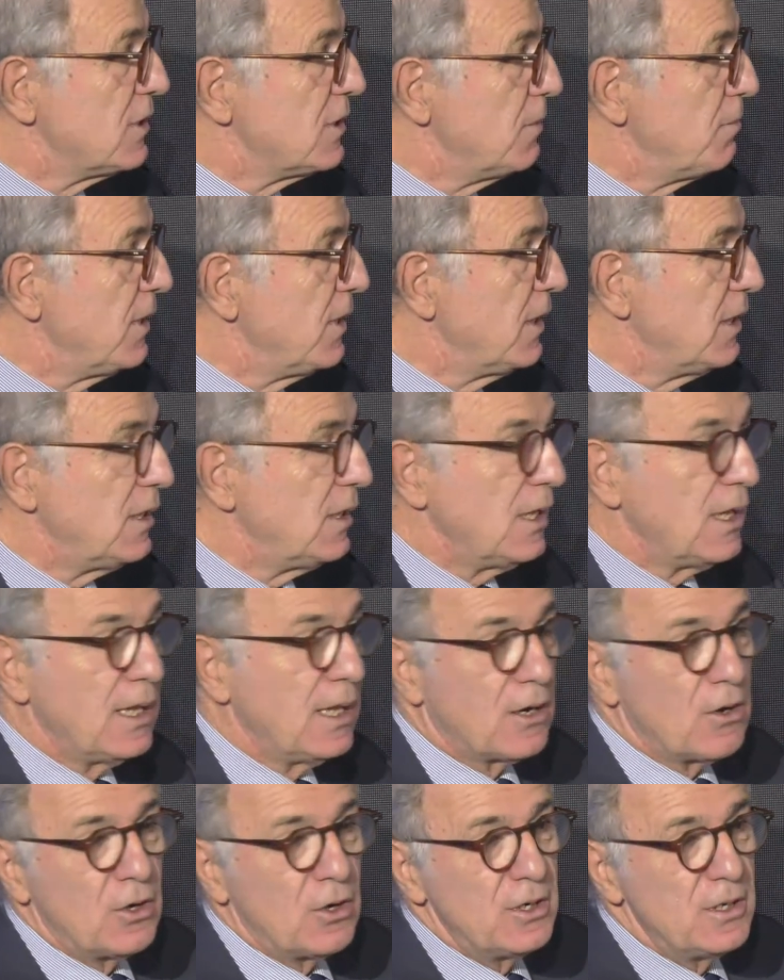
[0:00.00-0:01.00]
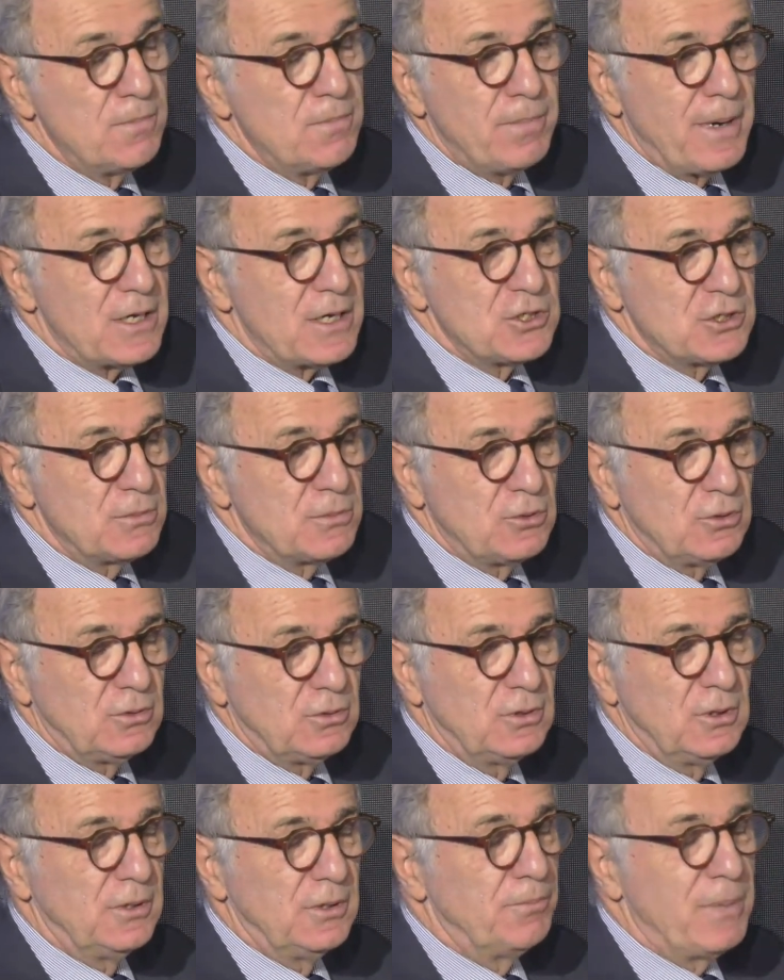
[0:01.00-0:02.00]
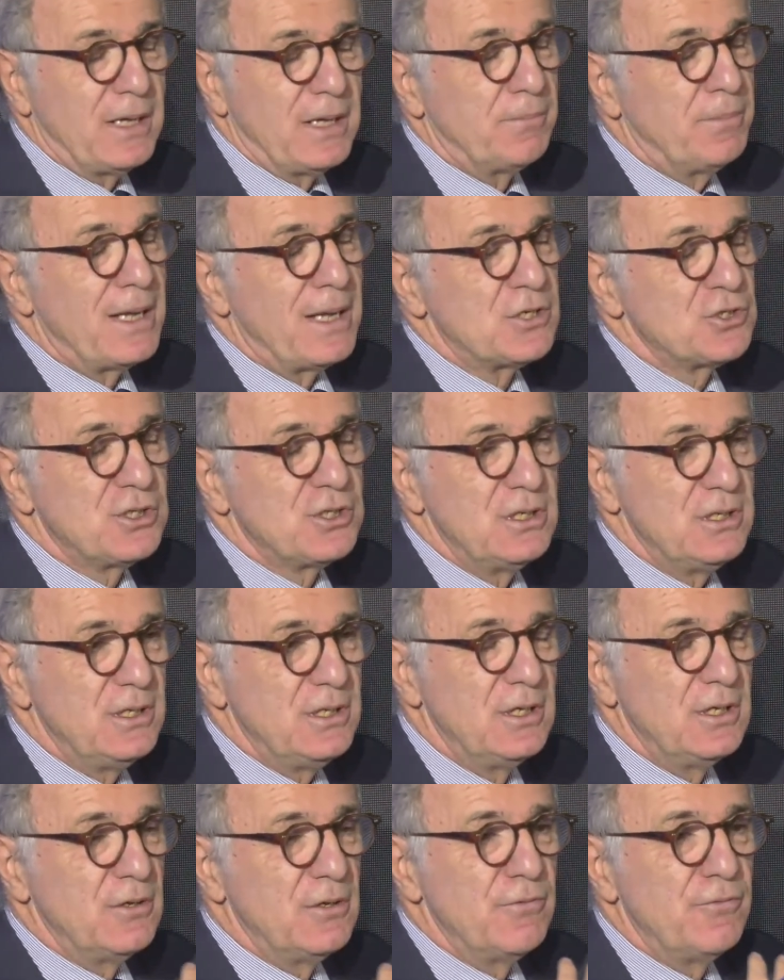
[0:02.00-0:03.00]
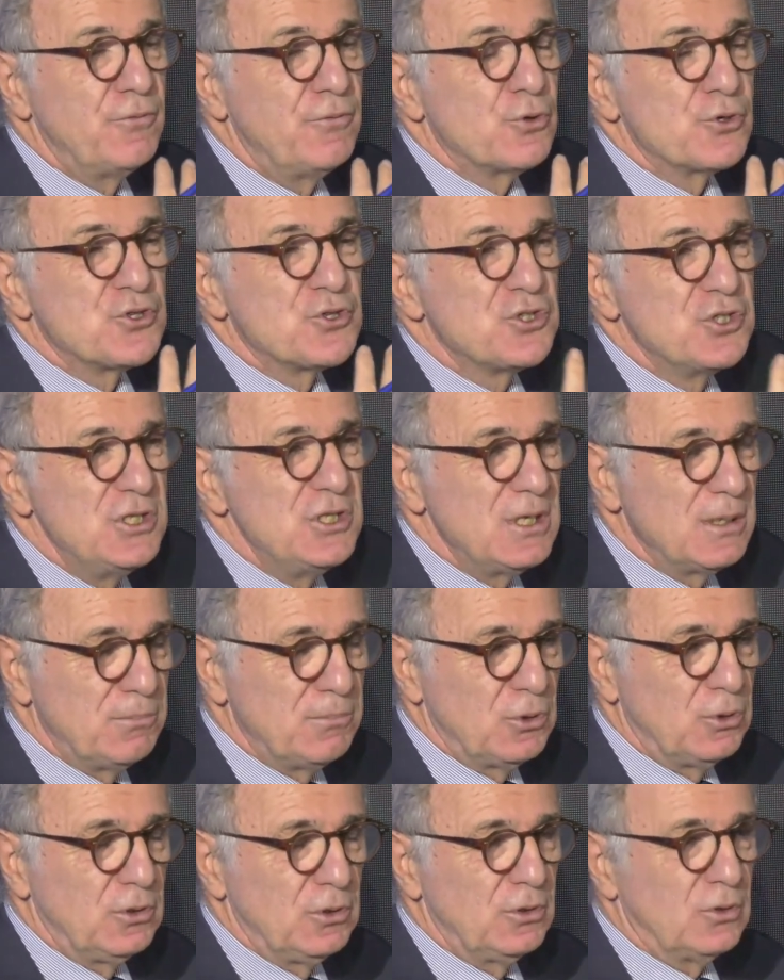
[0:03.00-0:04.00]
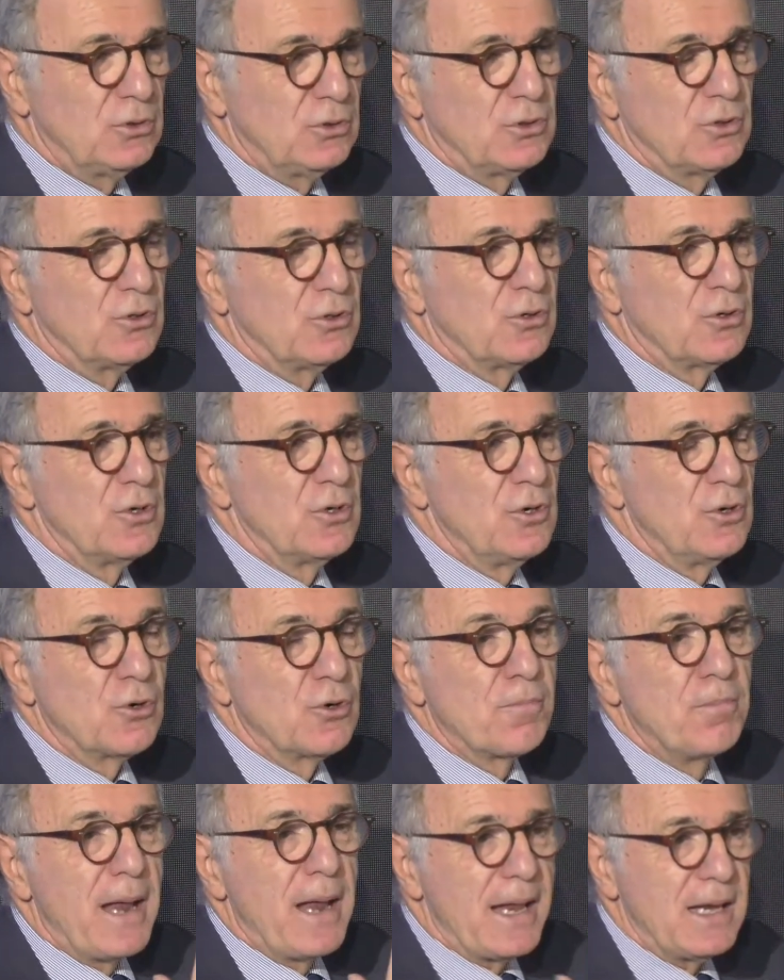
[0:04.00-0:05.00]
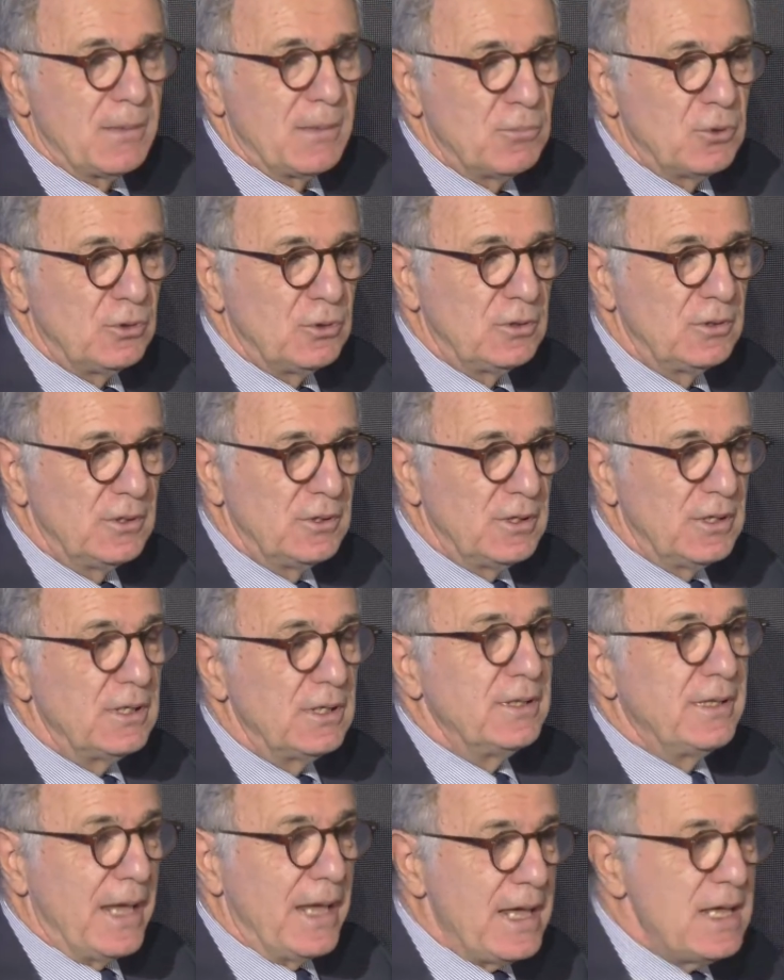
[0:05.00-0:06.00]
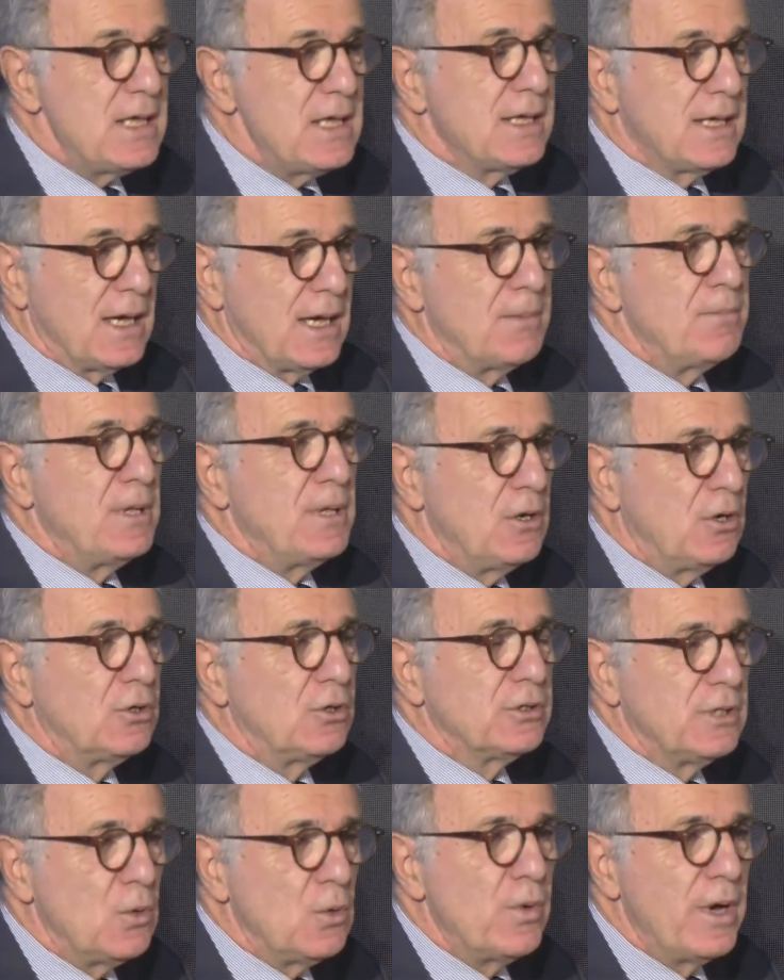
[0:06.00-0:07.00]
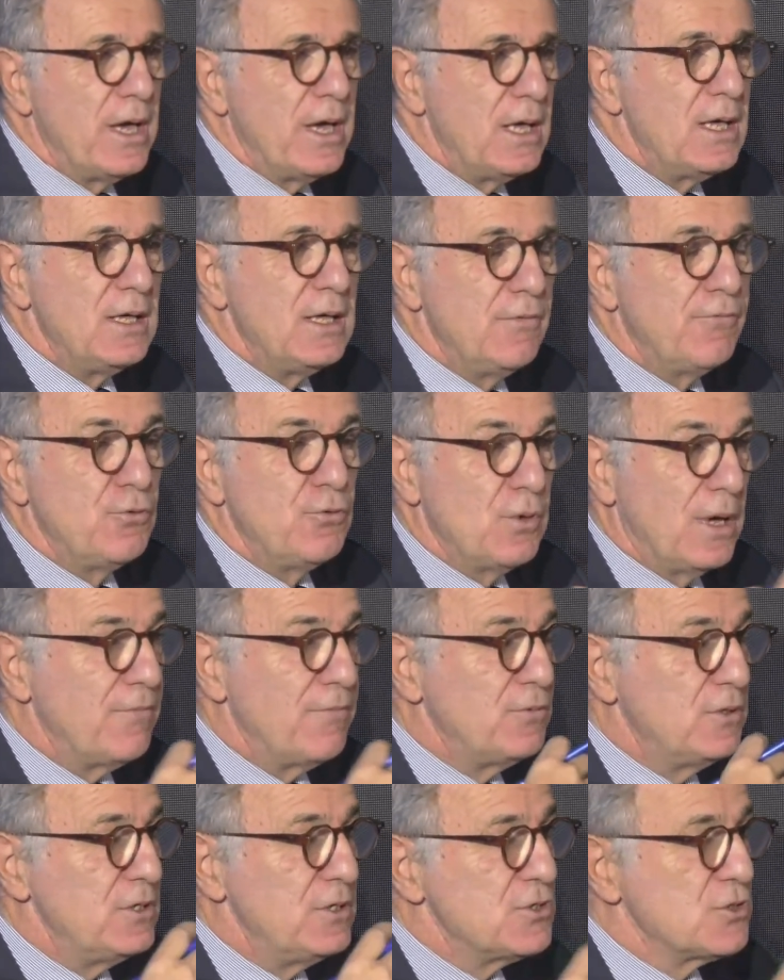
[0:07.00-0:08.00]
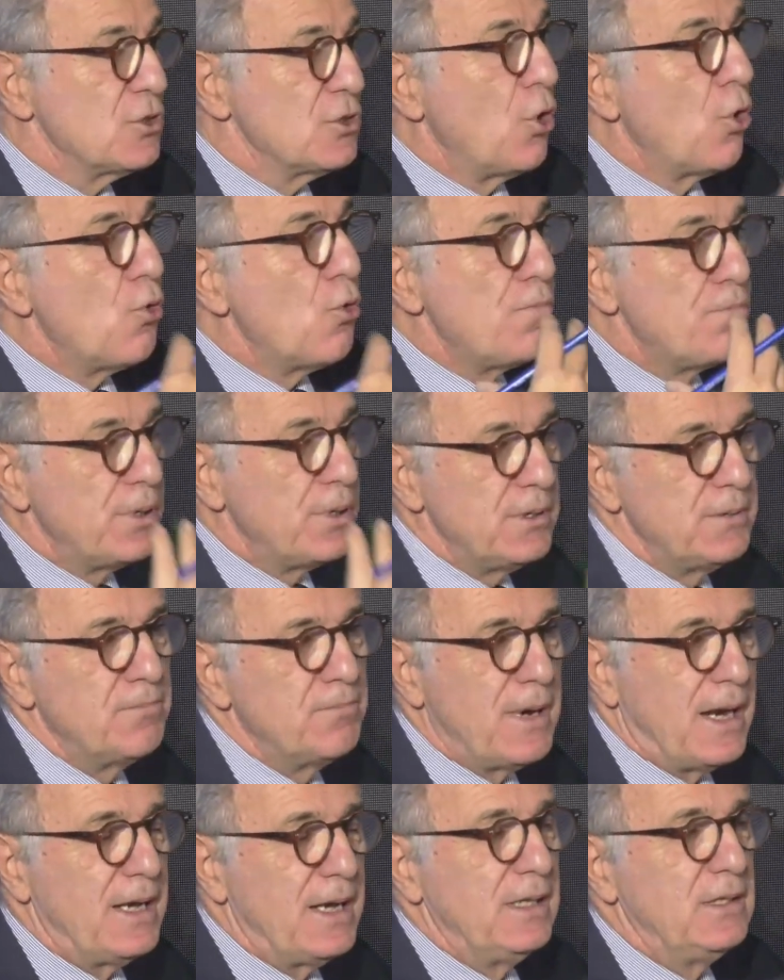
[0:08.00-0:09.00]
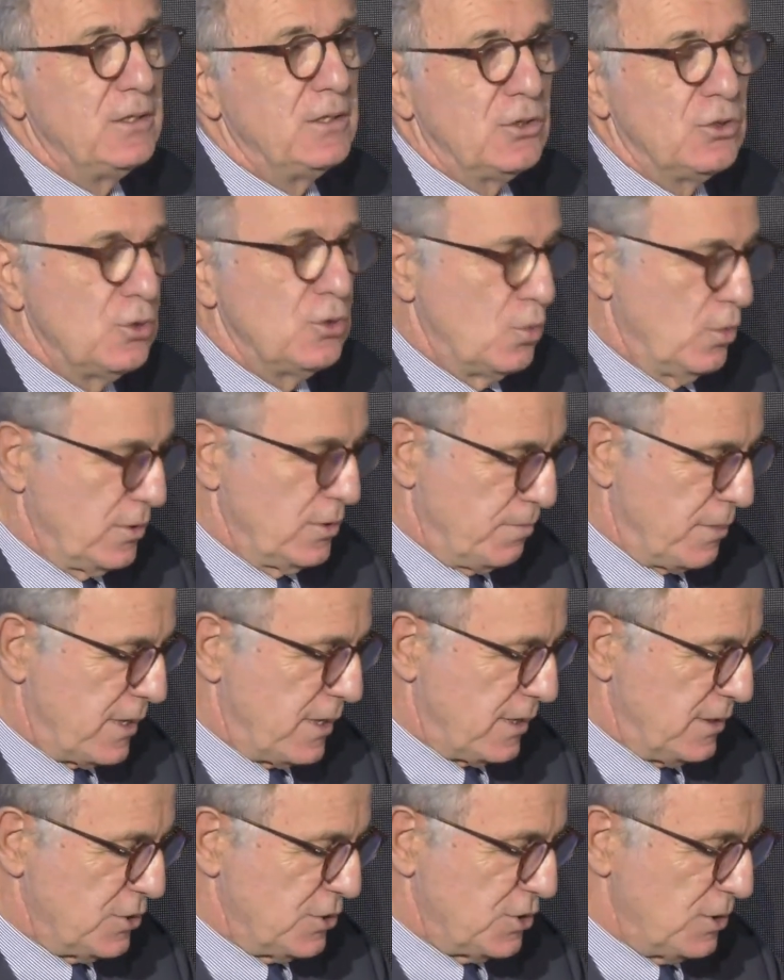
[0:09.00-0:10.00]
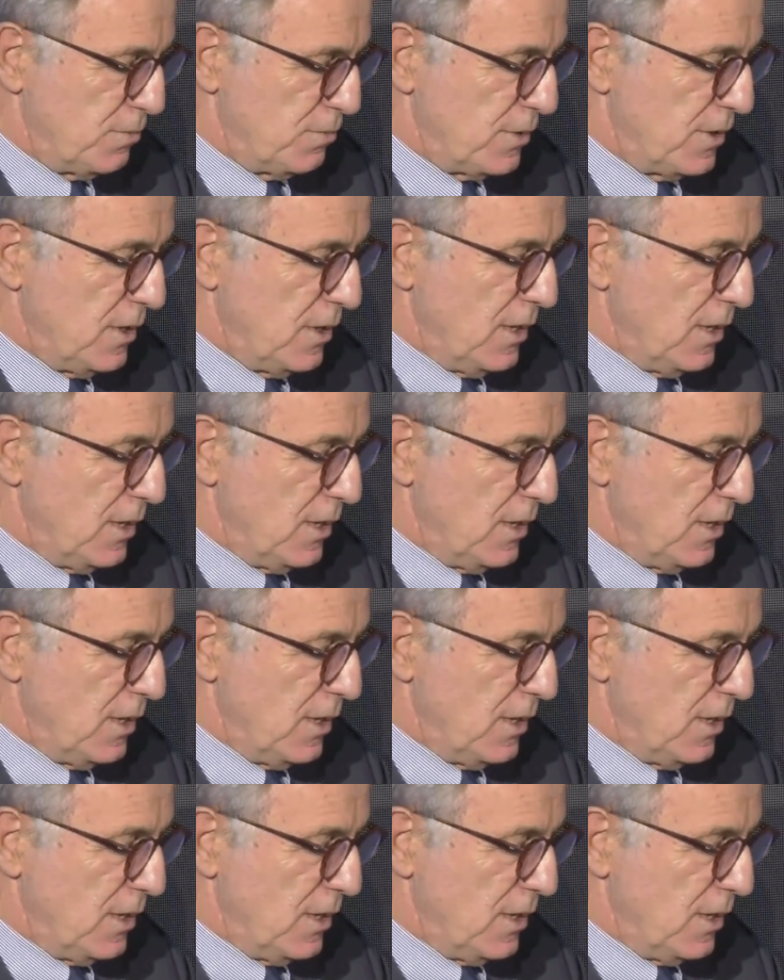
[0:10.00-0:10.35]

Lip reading: at the beginning are only partially foreseeable or plannable. They come along the way if you have this open mind toward partnership.